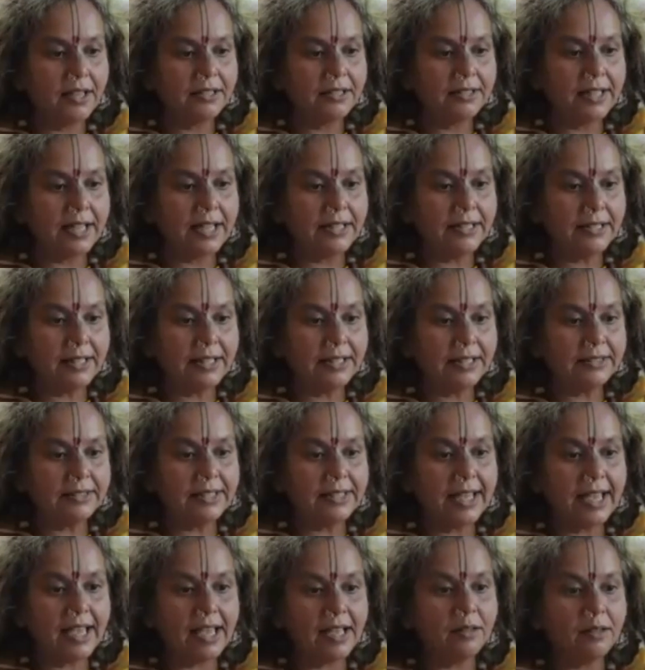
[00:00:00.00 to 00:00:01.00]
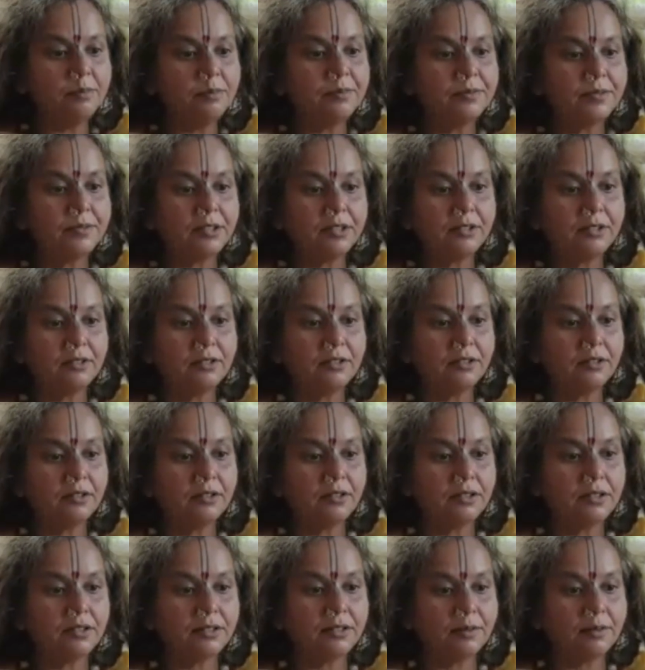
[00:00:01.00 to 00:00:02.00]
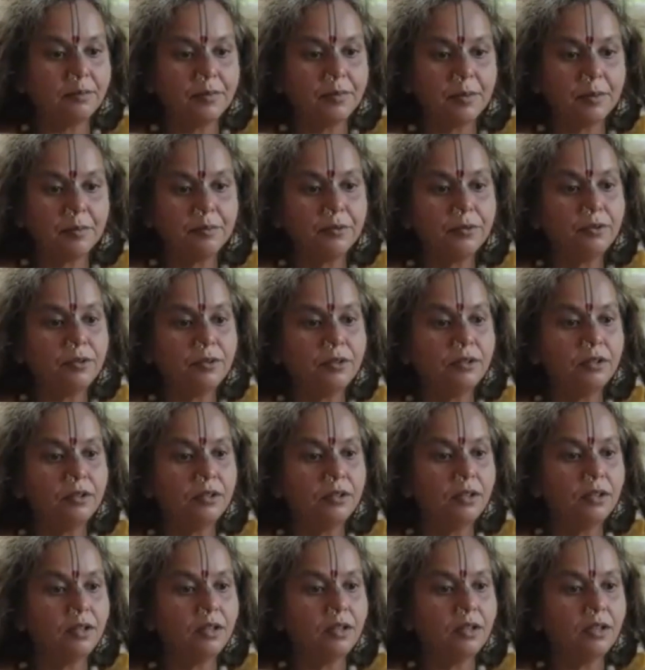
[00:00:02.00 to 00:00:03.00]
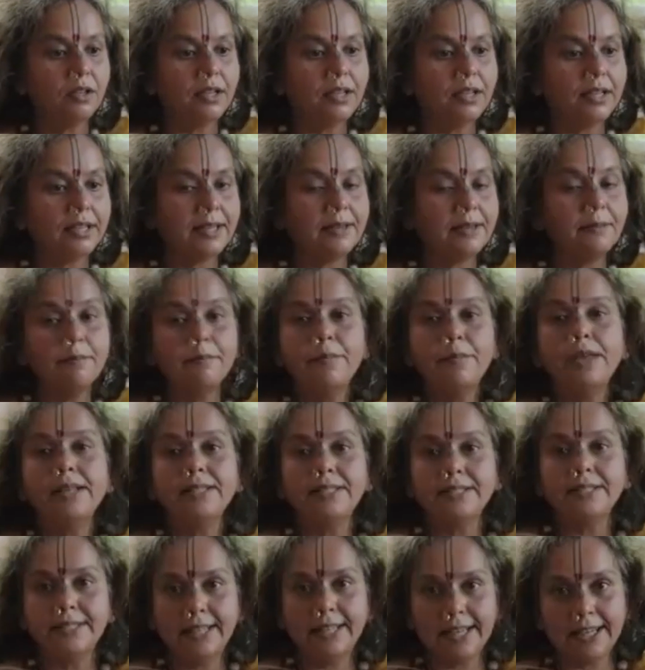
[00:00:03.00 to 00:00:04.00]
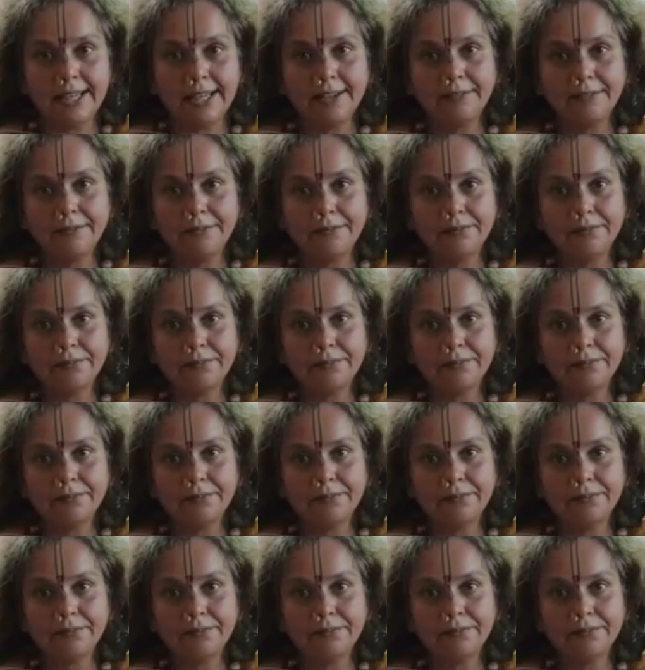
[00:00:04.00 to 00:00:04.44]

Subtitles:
that it helped the people immensely